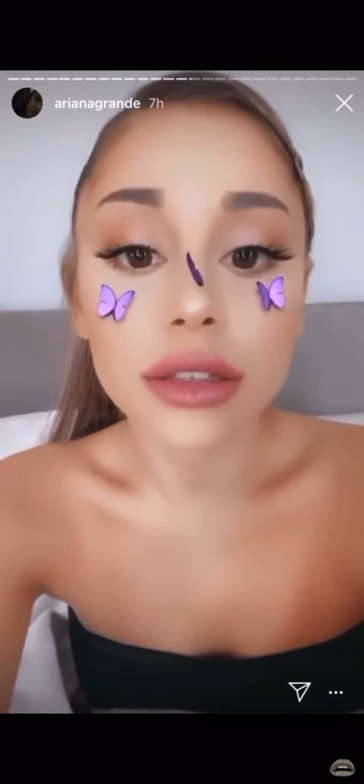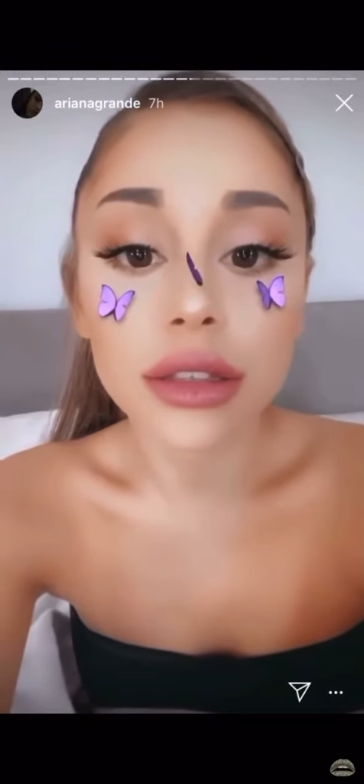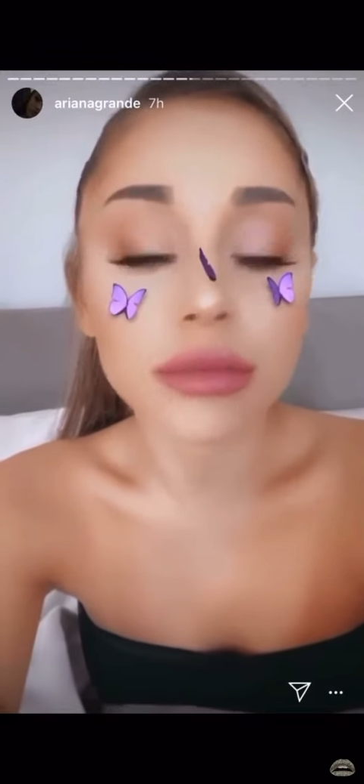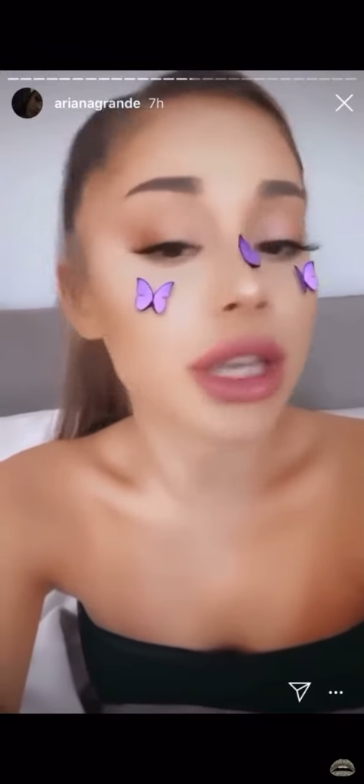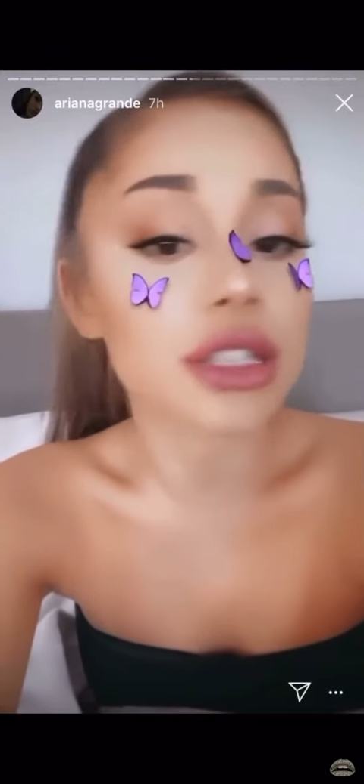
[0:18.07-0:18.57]

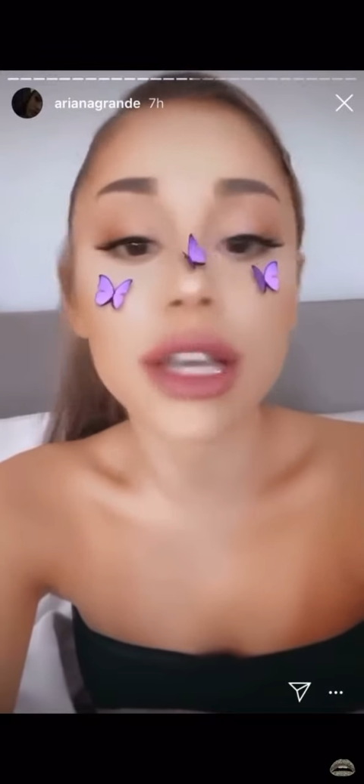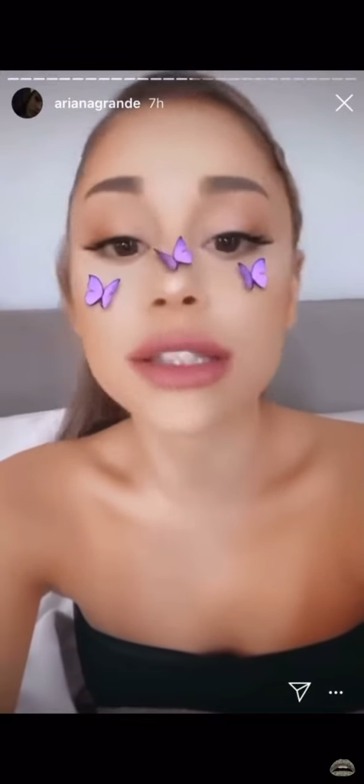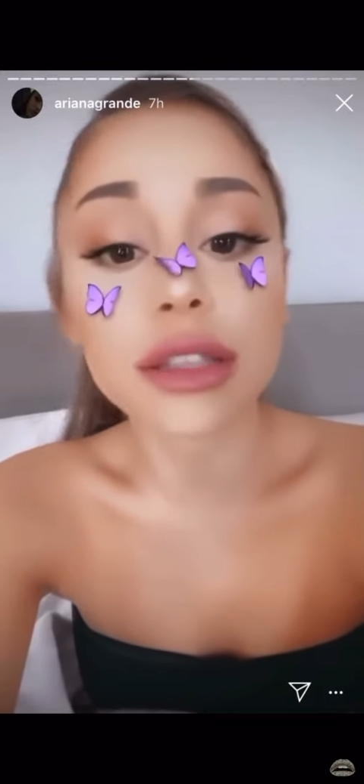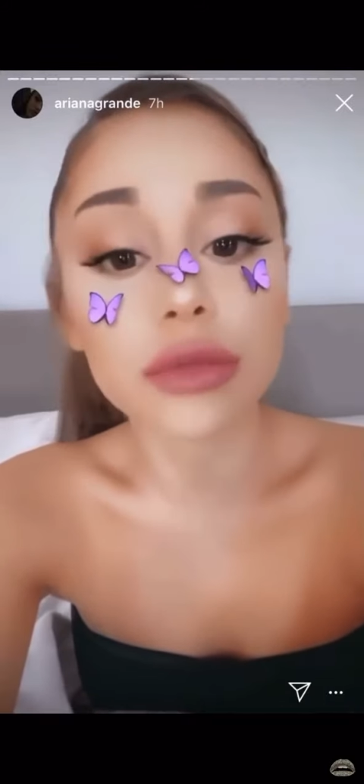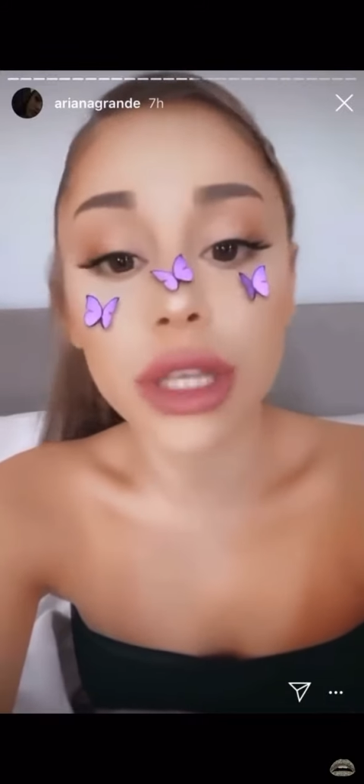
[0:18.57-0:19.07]
me and
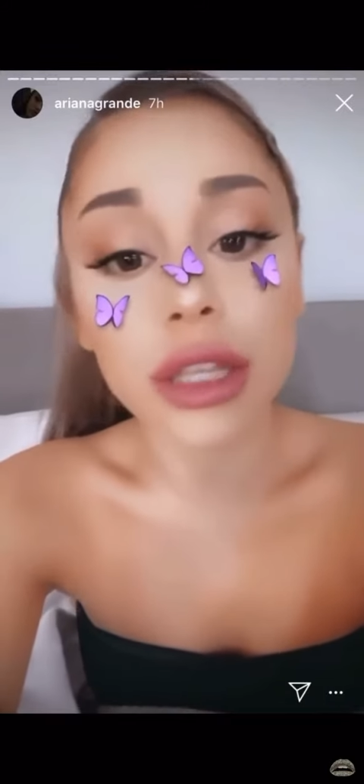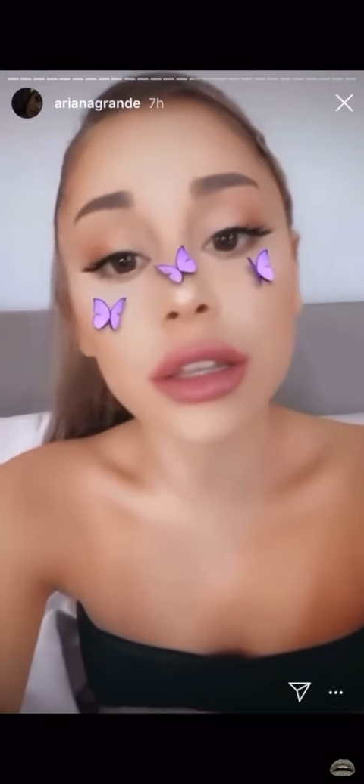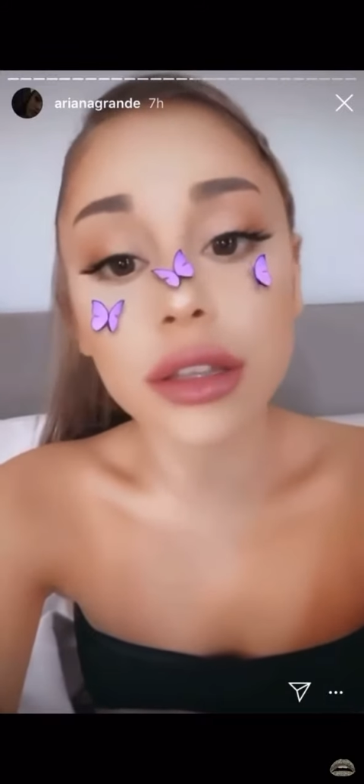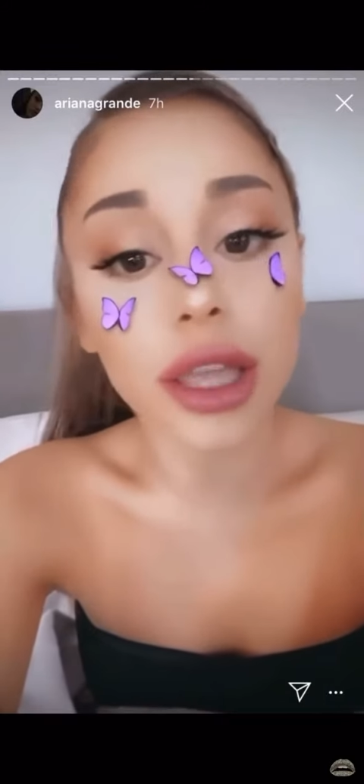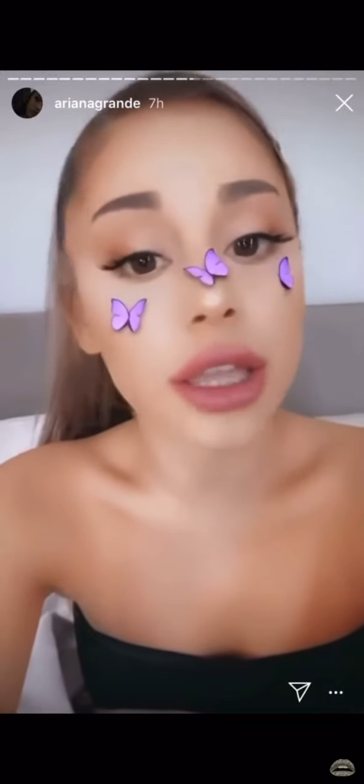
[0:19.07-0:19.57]
Justin
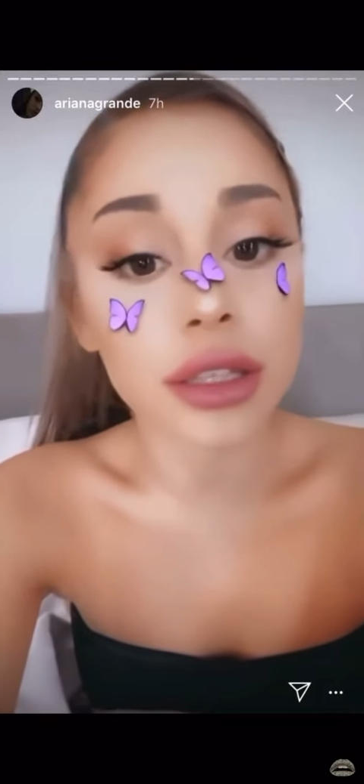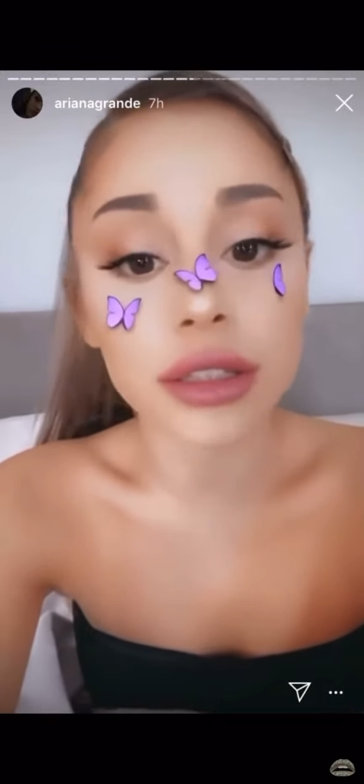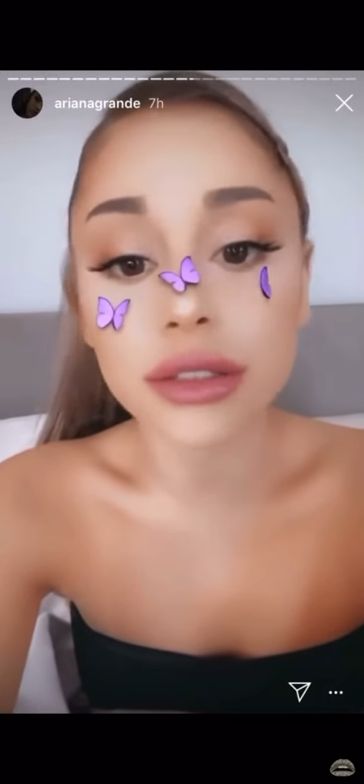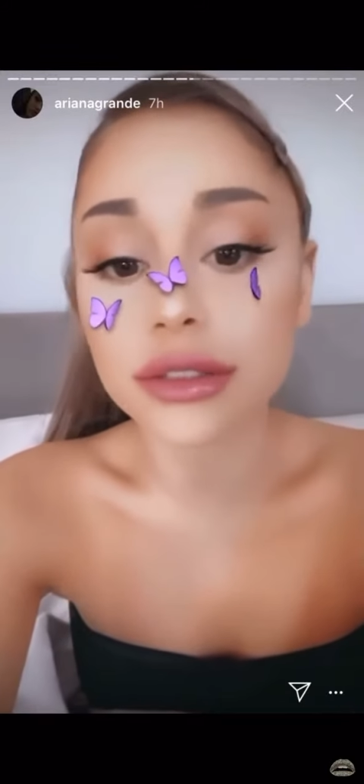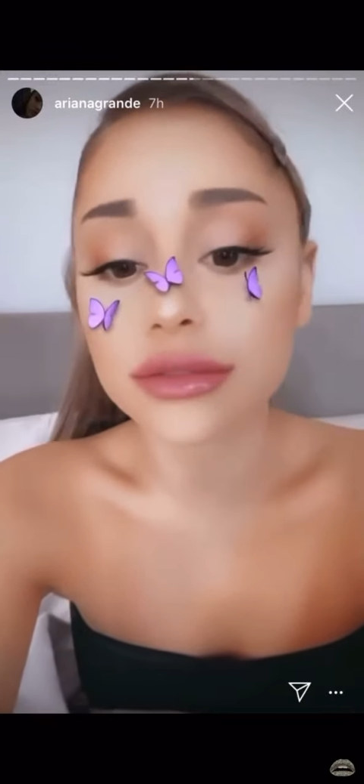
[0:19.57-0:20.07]
win and